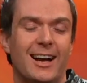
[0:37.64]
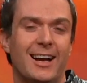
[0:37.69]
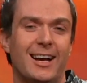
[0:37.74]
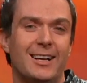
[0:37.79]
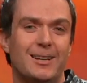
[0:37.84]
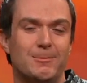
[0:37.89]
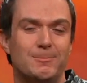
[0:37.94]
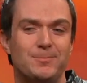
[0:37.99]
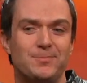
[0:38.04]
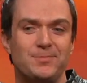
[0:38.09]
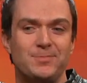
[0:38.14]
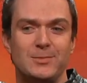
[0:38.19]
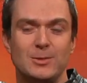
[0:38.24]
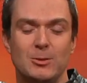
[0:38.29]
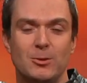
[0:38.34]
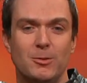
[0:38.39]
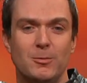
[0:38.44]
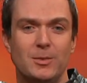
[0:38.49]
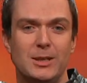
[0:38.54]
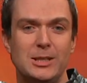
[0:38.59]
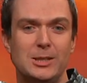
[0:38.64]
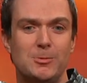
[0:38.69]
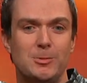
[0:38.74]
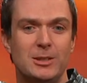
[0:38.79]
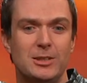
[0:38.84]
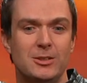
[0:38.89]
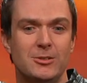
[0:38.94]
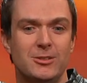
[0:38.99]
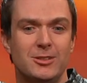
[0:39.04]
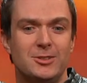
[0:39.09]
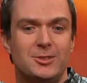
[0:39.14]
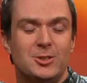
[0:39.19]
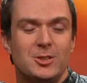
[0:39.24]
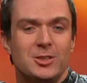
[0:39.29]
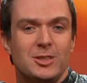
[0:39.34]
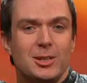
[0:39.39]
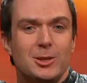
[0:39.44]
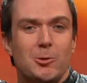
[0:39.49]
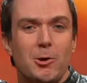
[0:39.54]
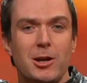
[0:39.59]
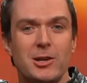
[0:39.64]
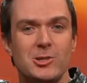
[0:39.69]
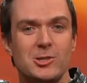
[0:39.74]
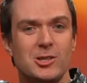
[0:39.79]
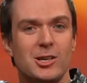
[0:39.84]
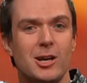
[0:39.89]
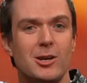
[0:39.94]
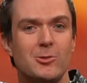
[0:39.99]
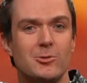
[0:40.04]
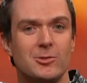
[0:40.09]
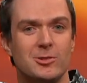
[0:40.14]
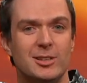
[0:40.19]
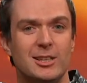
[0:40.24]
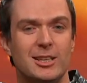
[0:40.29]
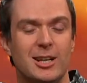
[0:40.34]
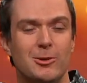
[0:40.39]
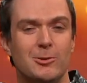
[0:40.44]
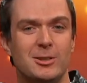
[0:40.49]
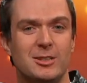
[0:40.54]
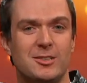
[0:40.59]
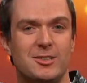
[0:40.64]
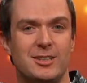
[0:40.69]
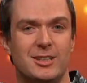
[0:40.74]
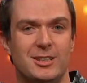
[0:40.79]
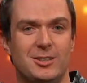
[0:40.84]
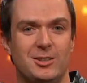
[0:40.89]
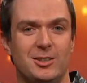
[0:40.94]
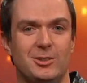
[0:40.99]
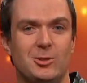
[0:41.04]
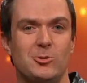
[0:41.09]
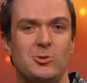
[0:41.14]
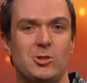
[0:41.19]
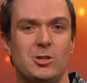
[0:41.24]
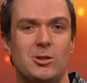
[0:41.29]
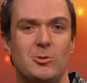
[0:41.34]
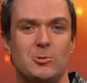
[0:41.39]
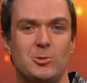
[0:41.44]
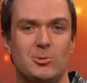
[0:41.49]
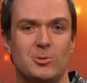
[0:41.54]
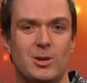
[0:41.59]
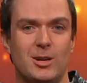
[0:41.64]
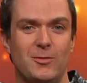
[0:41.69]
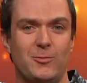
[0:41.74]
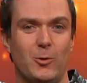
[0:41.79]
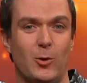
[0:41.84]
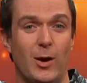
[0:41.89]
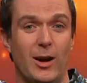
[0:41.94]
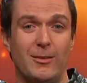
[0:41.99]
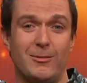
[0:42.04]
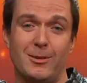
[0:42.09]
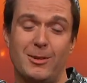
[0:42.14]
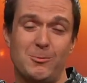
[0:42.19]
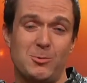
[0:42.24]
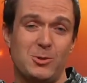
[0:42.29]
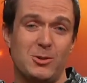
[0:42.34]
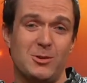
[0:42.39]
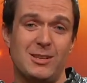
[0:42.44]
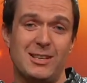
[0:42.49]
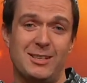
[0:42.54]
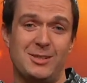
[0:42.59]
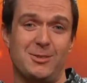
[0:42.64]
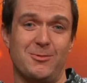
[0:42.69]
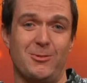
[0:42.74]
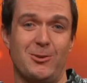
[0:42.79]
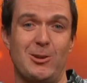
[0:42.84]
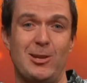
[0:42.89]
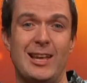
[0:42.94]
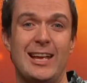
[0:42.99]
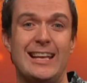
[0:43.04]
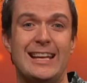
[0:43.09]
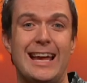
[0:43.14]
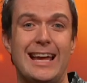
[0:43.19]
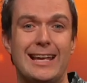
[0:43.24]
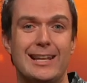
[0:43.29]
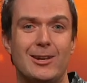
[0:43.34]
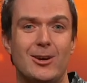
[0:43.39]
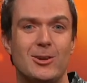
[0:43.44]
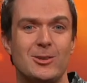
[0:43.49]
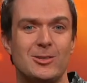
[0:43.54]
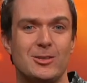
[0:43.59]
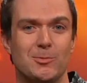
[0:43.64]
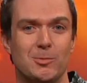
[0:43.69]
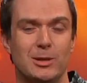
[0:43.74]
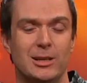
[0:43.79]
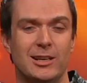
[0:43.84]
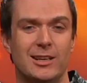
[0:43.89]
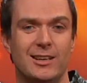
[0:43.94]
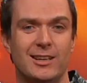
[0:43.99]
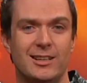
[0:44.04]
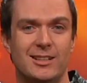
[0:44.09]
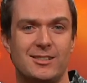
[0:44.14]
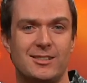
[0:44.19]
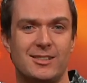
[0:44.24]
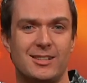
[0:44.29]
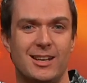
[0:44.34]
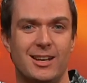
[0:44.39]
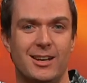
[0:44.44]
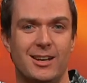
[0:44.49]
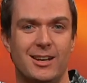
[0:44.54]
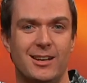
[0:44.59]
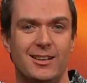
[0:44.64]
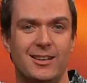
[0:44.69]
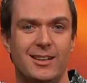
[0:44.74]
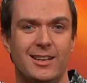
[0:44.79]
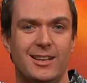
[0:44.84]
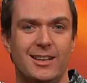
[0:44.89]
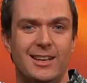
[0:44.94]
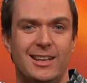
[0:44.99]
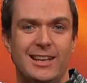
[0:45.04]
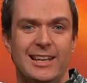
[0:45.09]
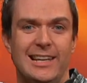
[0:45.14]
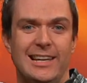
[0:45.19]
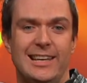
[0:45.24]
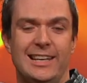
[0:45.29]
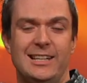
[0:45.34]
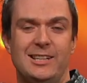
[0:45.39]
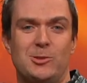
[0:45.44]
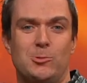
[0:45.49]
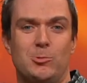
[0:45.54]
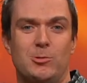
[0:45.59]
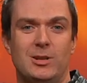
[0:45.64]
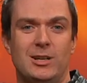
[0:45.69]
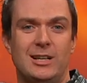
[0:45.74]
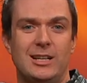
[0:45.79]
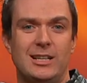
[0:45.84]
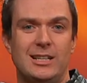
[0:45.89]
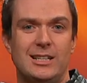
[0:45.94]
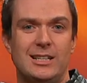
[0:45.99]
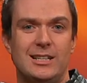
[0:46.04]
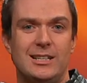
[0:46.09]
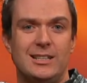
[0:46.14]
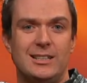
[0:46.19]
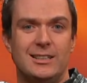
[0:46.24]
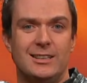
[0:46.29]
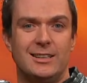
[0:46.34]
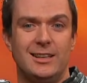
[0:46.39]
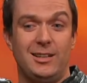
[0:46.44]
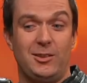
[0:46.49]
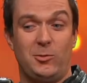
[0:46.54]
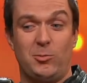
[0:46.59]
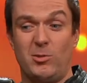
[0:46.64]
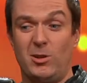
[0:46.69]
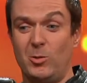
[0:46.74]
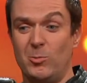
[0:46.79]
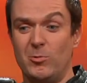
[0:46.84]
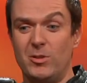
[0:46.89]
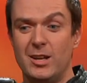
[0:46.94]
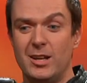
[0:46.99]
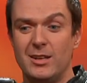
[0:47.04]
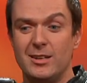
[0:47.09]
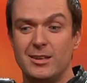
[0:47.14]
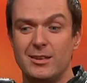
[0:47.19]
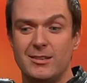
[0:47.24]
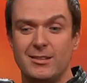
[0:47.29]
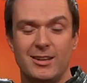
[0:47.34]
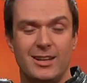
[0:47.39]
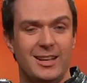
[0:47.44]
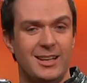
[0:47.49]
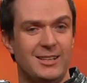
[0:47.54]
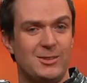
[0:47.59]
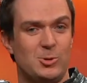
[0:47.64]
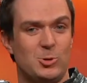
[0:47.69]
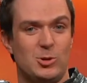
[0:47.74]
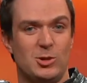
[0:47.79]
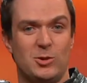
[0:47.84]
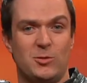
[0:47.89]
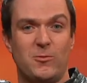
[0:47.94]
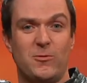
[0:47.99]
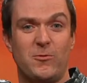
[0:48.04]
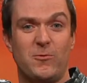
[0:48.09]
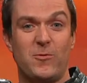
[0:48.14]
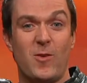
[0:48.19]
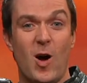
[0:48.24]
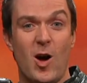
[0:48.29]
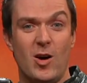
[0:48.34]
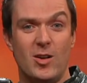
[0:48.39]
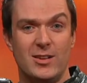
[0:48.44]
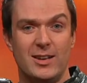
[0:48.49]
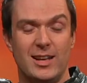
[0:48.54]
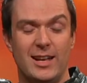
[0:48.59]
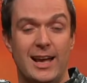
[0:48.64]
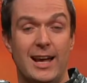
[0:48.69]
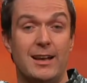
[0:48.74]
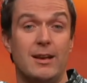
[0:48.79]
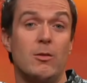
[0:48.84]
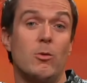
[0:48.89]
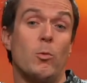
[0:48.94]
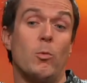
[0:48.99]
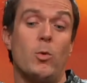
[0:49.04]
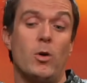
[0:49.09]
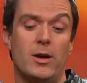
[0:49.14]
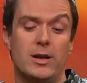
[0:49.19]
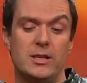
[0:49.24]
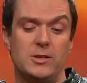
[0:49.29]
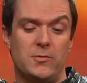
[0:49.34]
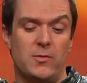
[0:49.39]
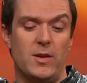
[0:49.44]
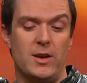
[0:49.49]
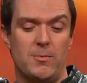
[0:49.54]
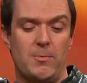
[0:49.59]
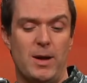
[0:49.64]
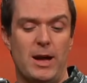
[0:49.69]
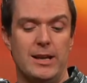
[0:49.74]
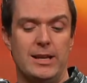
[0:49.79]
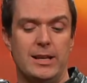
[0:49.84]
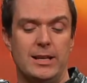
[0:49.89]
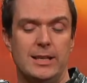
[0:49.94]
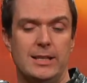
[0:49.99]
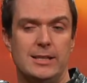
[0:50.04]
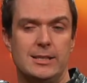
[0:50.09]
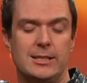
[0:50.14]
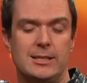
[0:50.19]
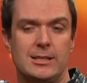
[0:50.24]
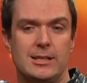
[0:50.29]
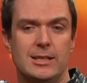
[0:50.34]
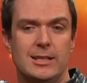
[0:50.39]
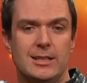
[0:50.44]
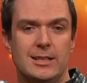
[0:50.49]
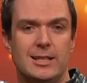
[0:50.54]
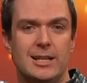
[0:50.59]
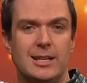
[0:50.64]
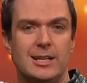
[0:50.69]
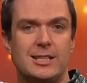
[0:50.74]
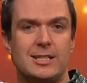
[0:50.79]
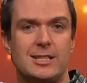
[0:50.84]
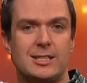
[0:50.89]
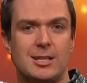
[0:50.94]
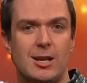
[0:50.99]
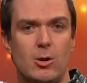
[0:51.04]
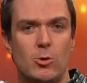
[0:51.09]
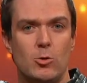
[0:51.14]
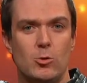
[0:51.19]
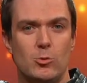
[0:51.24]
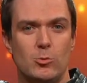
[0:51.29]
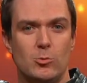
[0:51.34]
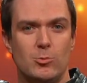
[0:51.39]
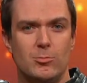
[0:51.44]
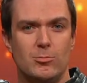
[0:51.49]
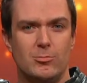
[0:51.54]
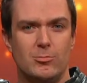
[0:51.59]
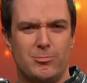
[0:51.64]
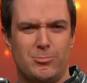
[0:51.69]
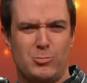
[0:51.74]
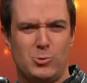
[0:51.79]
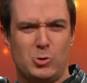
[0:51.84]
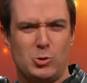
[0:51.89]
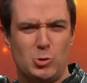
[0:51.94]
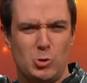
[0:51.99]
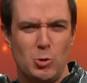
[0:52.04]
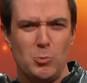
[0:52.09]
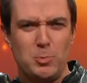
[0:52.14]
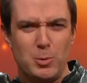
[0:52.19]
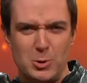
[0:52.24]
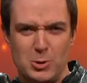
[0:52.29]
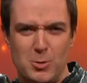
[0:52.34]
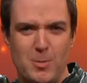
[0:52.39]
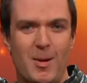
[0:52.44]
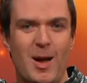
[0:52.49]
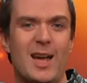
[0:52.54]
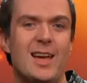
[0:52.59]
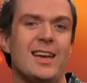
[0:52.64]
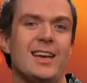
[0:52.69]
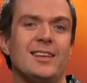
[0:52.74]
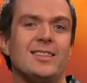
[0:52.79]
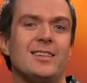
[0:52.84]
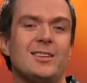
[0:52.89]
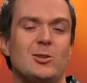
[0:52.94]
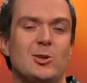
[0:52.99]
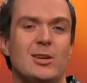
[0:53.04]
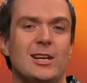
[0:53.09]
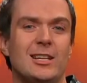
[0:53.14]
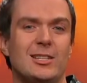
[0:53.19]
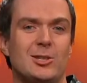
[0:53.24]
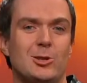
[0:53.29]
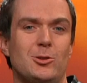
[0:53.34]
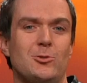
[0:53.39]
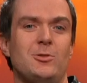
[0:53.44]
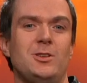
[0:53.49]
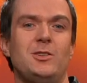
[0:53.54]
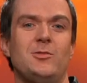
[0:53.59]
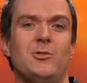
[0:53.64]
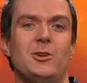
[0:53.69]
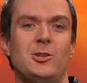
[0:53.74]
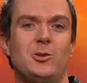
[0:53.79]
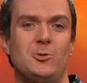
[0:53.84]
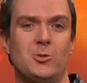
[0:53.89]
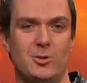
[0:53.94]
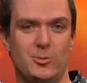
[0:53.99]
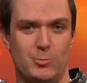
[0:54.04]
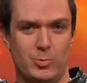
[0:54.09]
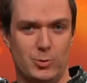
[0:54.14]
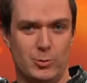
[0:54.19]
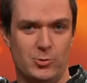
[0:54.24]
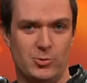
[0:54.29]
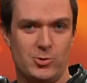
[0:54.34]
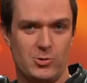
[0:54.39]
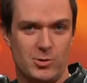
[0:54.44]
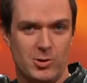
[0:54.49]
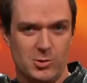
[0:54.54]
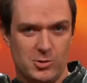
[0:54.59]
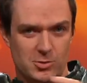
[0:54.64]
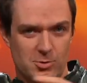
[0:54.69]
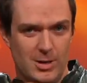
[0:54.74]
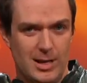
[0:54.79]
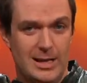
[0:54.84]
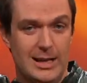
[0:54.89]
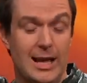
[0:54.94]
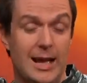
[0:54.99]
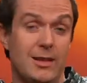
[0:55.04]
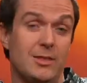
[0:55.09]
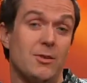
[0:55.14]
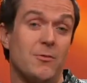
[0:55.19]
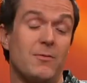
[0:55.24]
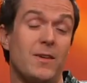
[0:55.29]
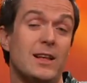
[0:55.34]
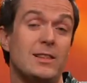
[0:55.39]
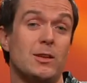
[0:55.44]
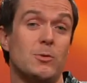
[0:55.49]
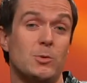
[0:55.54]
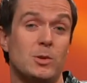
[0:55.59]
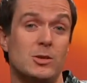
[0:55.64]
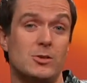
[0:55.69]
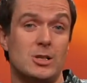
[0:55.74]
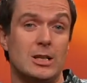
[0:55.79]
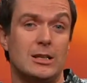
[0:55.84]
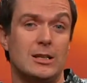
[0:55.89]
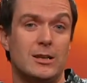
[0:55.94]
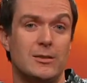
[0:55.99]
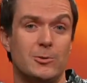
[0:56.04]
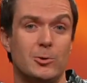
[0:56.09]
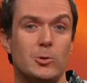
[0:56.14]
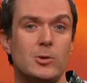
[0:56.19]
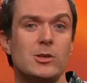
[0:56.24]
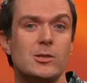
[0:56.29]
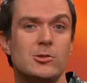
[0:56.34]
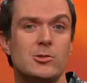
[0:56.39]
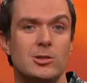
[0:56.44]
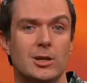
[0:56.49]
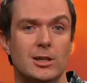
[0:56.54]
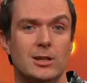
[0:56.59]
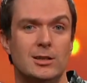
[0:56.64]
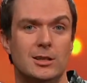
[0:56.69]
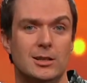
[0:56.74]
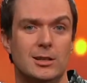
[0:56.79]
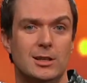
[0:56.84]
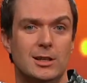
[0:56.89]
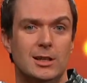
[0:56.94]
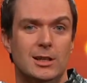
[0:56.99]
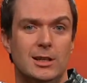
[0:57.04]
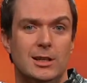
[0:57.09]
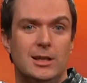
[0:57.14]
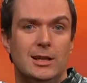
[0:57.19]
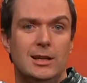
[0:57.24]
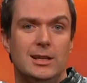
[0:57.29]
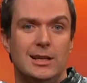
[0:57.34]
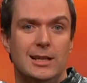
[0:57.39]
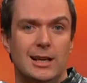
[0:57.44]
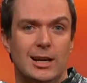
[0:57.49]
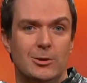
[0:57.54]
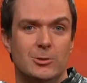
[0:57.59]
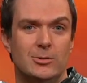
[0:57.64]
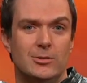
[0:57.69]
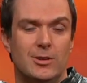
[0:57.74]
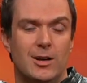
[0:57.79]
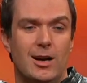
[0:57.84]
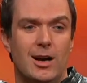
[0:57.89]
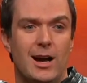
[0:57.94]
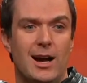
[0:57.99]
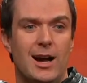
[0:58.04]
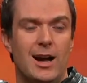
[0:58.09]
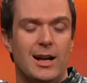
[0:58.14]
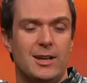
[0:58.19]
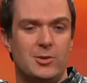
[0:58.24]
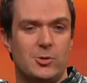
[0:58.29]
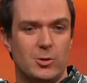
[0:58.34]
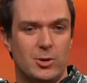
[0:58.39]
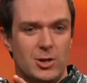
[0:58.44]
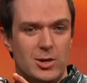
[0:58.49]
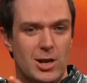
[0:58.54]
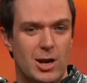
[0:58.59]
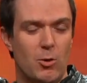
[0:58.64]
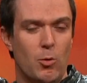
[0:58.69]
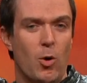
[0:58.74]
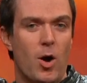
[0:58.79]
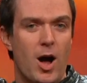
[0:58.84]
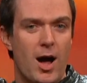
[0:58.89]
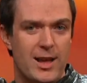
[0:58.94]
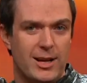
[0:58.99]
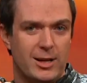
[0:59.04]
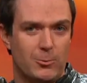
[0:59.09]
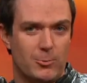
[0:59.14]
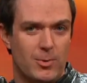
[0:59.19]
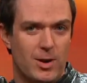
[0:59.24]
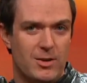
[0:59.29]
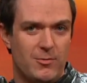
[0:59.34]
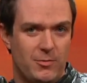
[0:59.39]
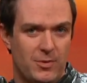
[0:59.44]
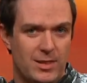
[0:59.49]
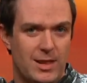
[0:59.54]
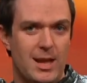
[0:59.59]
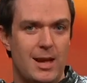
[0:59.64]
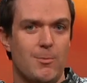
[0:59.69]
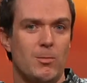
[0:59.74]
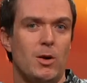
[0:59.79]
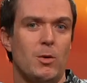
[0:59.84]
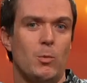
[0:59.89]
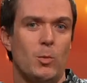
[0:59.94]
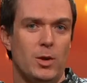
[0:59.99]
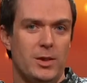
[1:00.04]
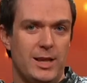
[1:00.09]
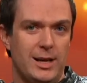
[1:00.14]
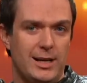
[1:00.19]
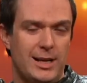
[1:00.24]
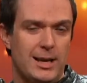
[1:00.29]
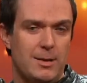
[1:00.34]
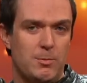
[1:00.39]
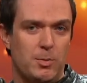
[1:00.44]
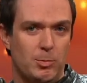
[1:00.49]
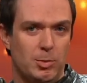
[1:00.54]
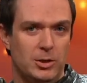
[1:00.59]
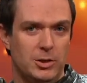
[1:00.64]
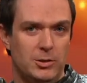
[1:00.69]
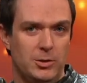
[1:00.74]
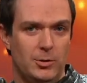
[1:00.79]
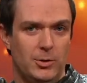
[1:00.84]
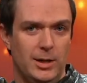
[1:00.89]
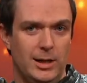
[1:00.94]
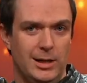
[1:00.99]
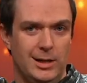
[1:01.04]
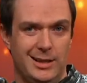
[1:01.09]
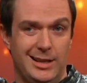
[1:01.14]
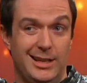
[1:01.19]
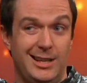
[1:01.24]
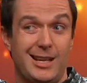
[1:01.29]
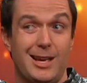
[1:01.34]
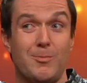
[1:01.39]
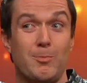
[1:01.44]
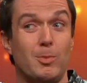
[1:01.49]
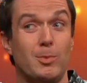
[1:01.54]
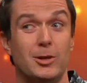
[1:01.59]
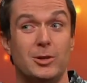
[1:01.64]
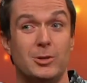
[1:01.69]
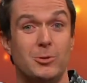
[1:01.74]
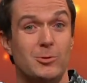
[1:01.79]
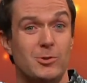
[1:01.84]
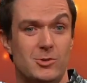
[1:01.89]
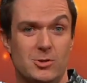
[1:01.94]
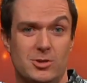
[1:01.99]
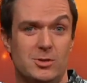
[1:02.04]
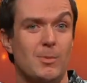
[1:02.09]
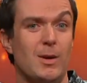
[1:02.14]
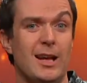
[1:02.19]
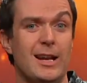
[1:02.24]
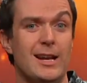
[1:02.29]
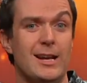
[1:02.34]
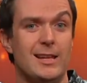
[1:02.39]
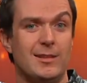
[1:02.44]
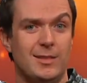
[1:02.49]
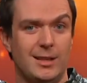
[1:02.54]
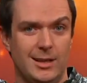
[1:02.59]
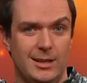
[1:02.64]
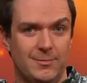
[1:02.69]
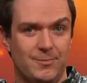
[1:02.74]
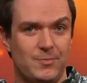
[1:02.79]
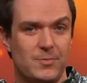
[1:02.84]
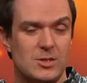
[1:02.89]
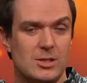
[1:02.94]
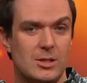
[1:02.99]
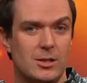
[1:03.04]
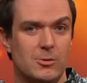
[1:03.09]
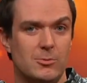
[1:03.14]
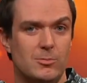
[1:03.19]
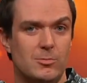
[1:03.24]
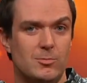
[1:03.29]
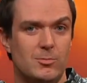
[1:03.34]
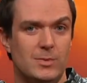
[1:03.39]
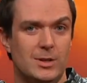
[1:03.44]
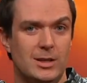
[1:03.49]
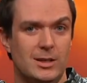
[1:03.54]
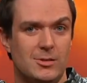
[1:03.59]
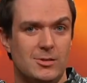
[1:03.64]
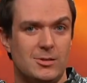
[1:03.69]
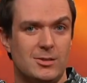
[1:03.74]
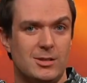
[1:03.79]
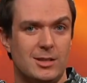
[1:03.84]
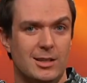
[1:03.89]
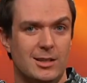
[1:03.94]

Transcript: um, what makes me do it? It's just a great show. You know, it's it's a good show to write for. I'm, I'm sorry that's a very inane answer, but it, it's. Uh, it's really it's well written it's just fun and what is fun about it is that it's so super dramatic that you get to do these very sort of broad strokes and and the fact that we use a live orchestra you know I sort of know what I can write for them and what they're capable of doing, and they're capable of doing just about anything. So it's,